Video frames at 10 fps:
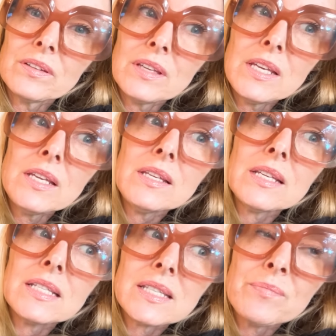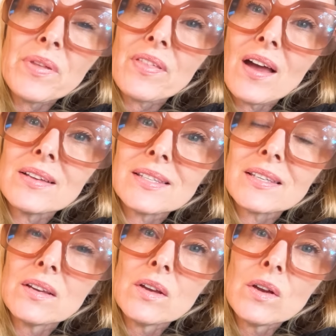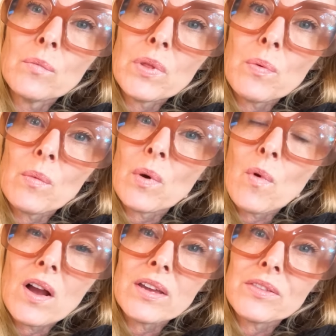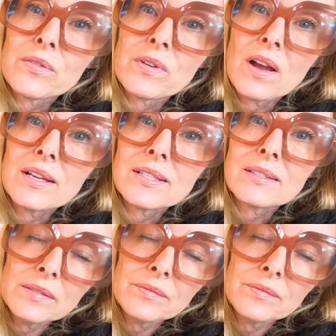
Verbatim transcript: He can sympathize with what we're walking through, guys.